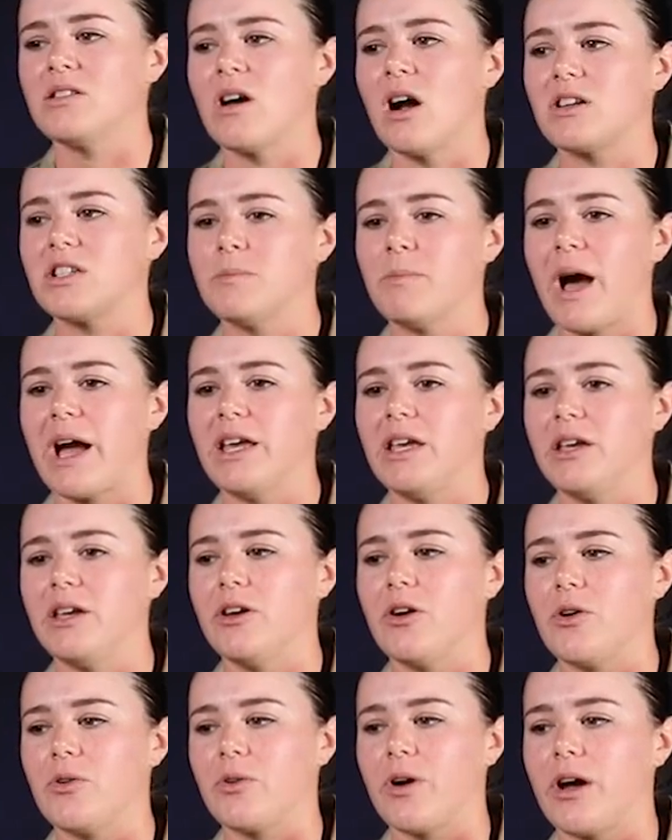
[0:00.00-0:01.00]
talked to my
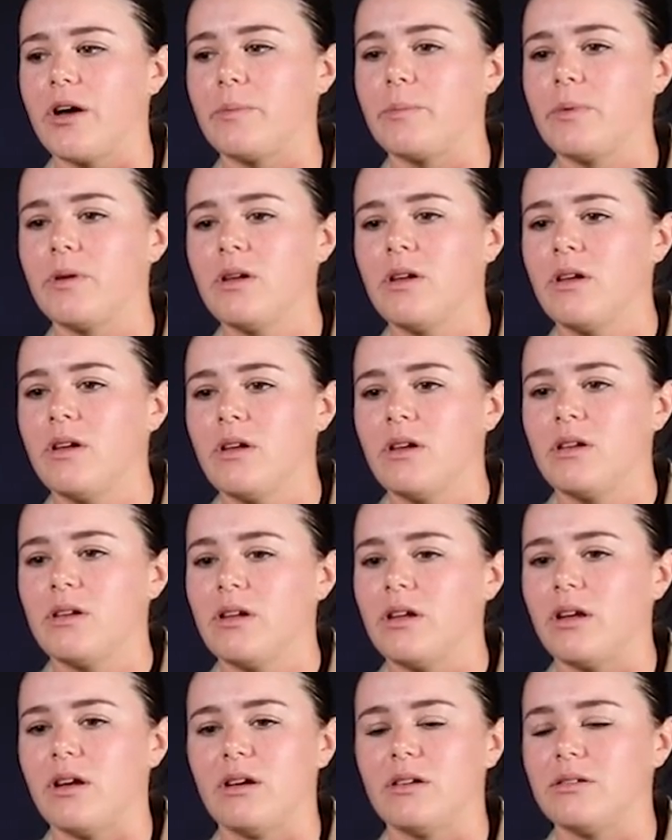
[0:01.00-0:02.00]
EO rep
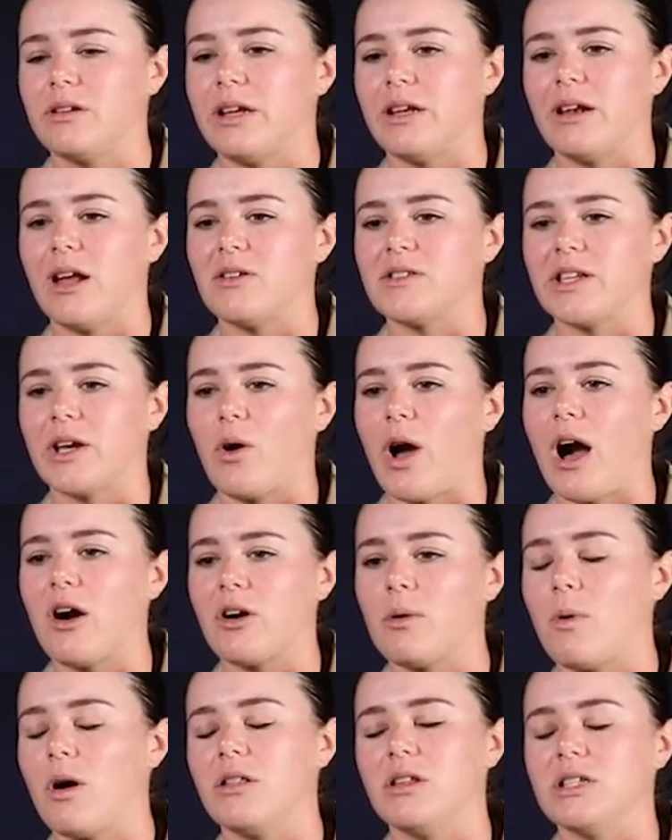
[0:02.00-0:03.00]
and I was like, how
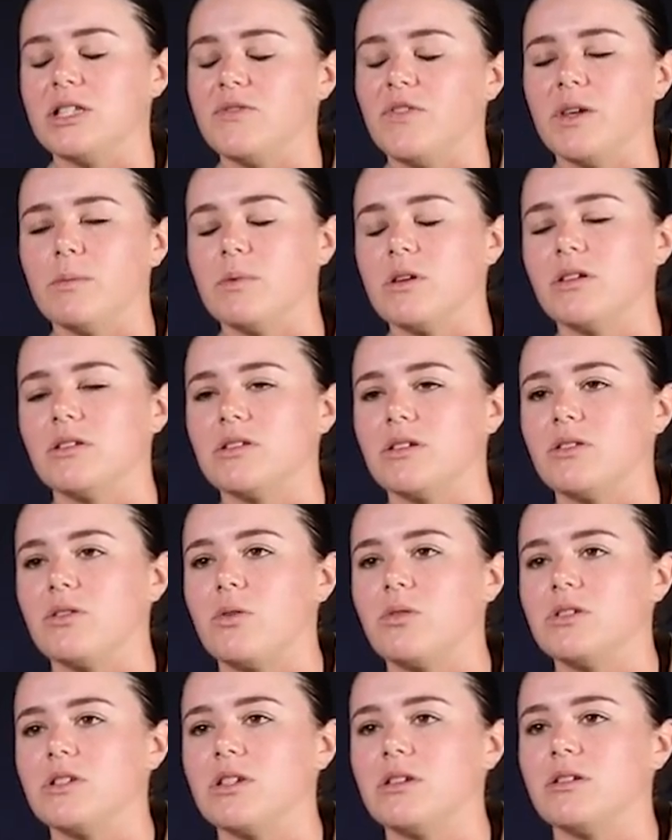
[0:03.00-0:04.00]
come all these females are
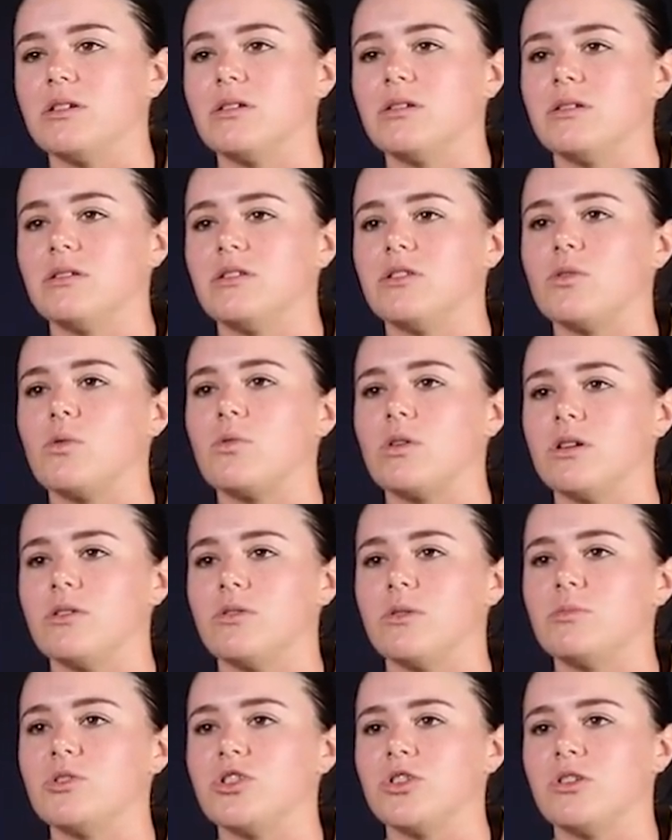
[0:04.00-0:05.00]
going to the orderly
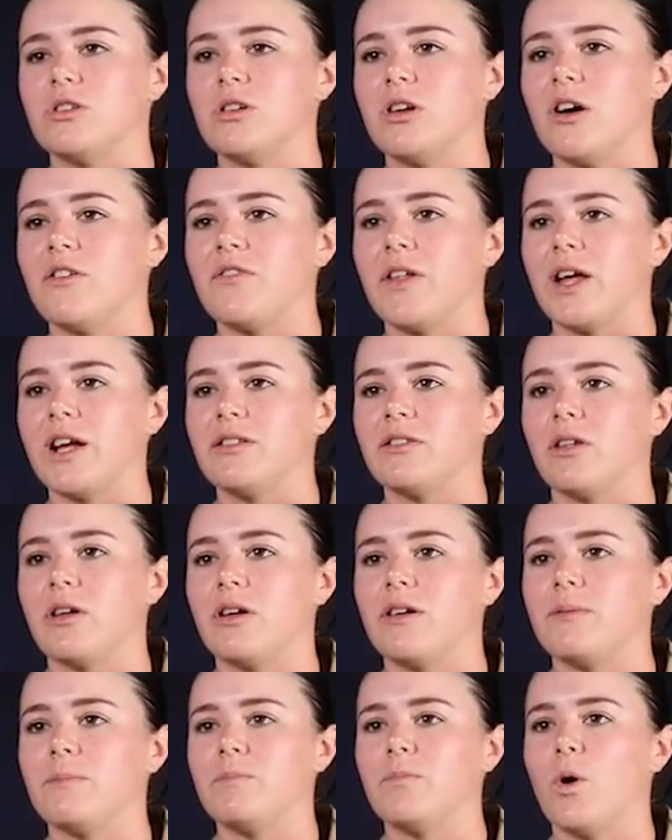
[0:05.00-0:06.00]
room? And sure enough, like
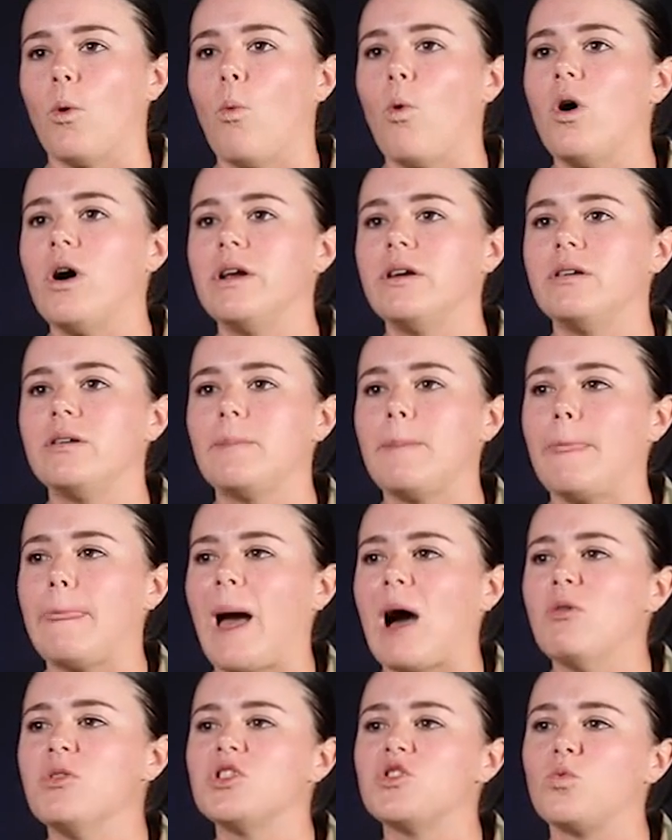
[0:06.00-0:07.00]
I
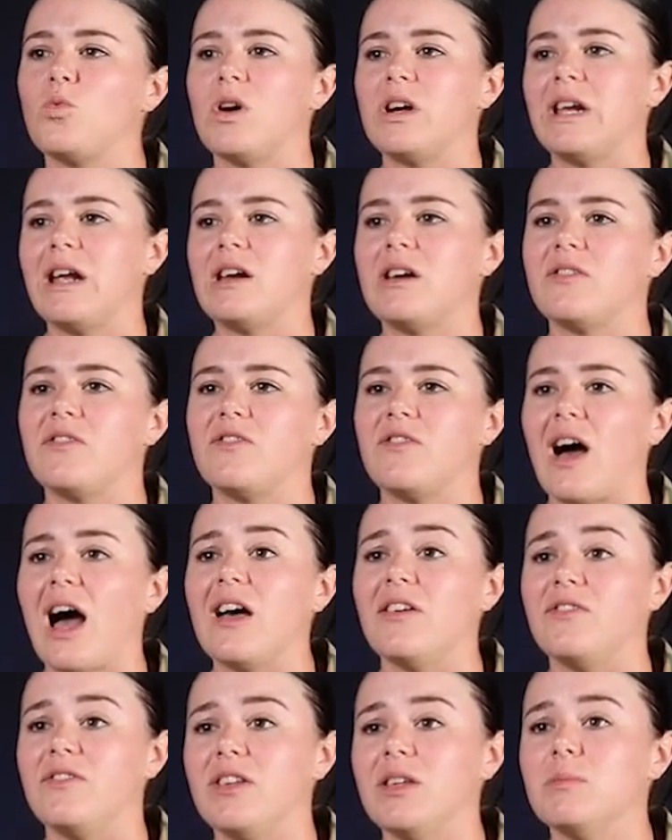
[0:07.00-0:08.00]
was one out of
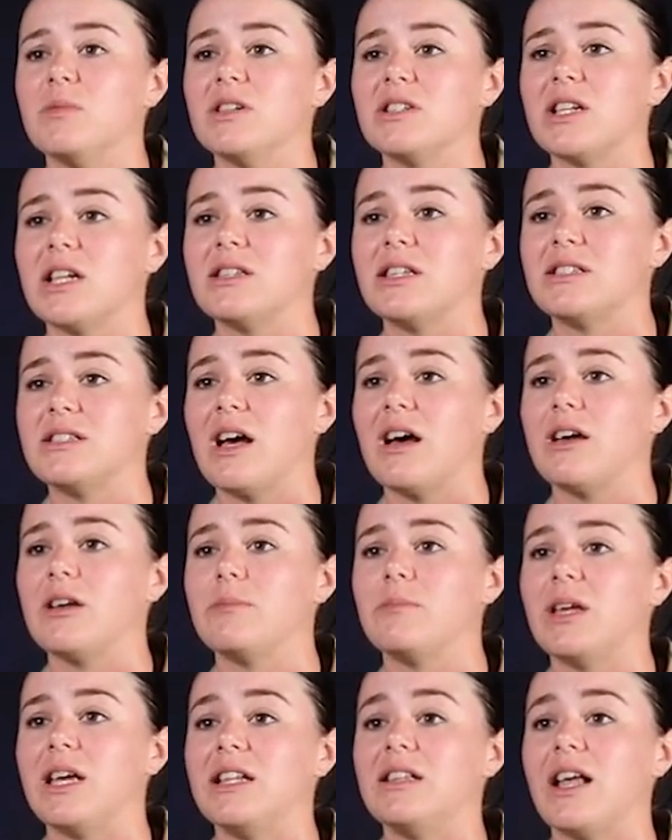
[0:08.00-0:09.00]
five females at the
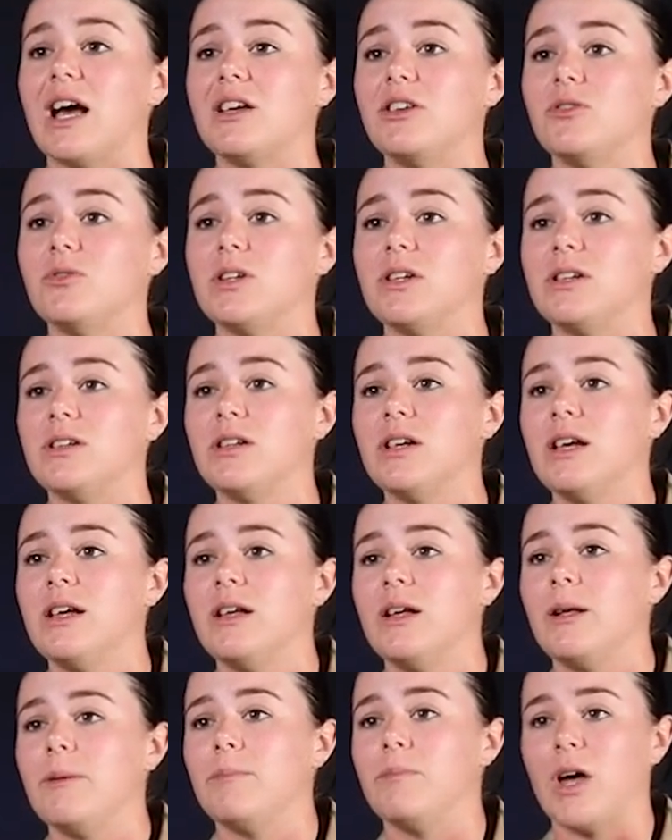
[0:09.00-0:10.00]
time in that unit,
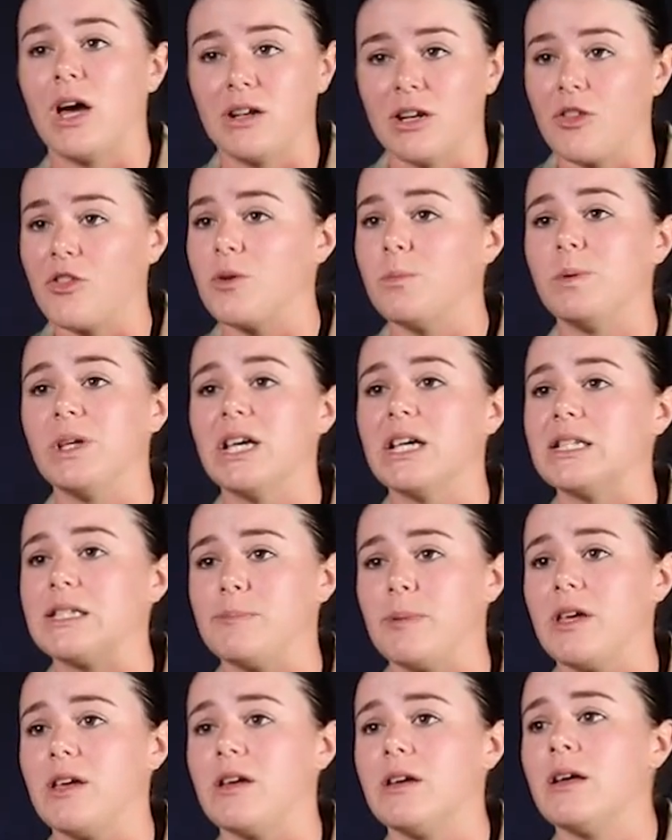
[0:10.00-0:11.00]
another
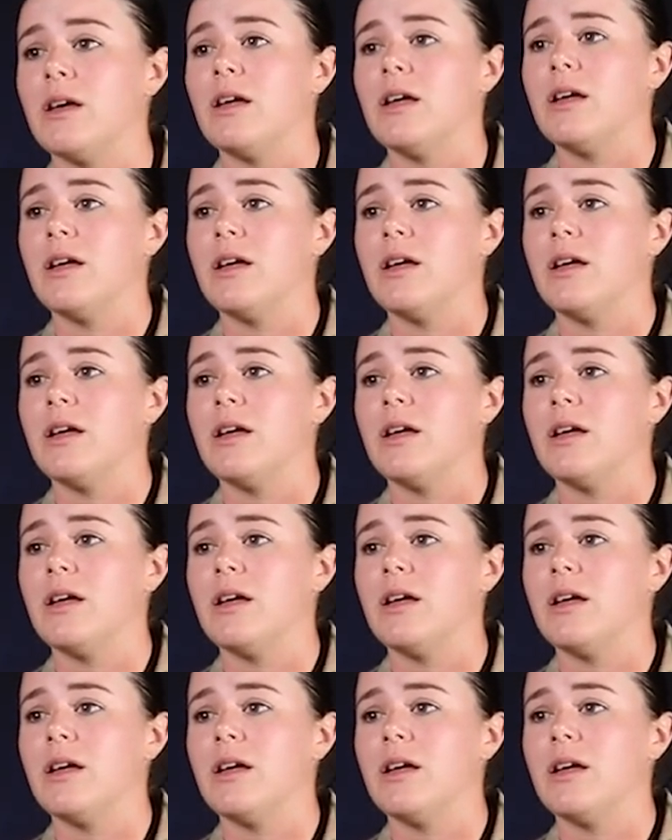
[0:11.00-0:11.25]
BSB.